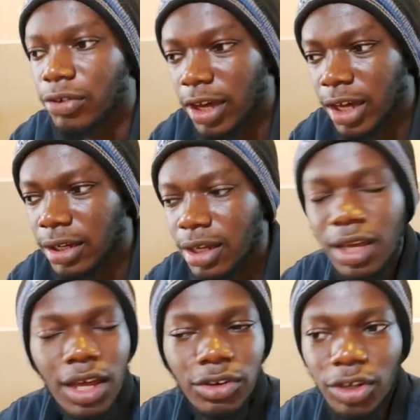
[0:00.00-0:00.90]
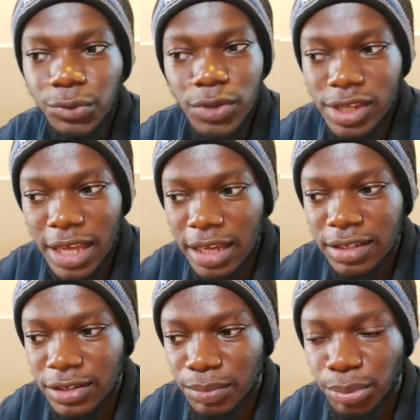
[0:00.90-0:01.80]
You get
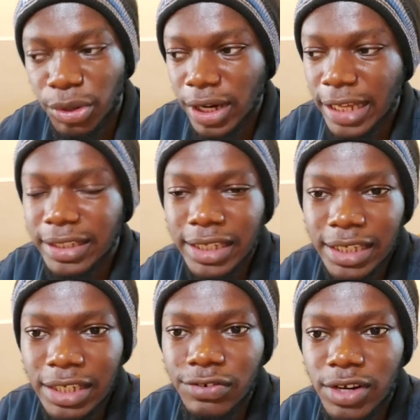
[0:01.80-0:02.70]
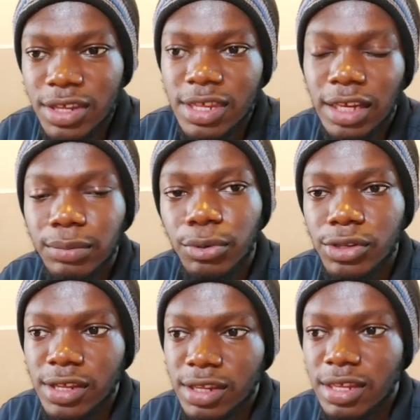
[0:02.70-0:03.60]
notwithstanding, but like the intricacies and the
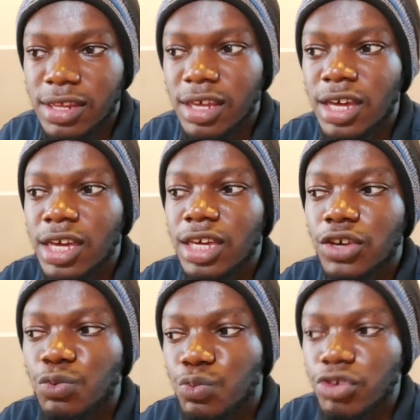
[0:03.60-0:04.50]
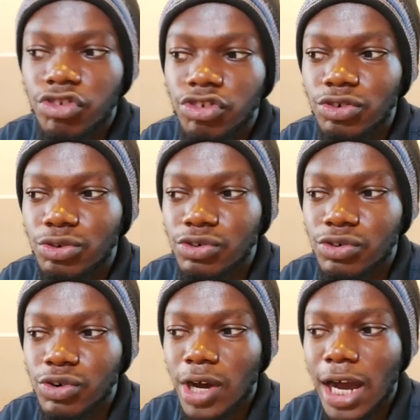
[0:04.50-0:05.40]
processes in which
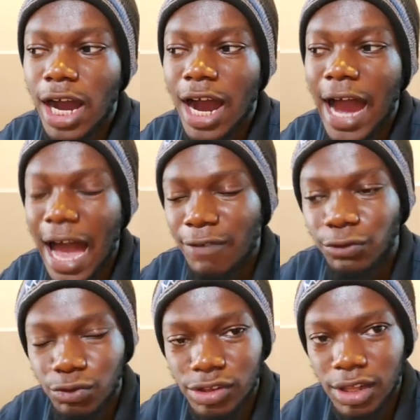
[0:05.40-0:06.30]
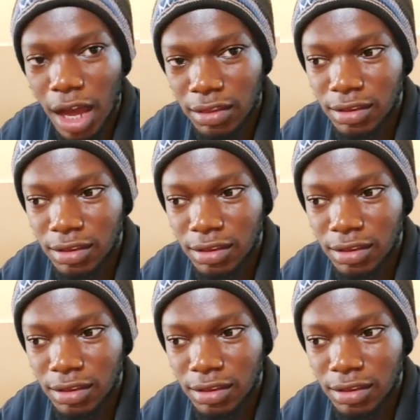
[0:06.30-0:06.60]
you have to start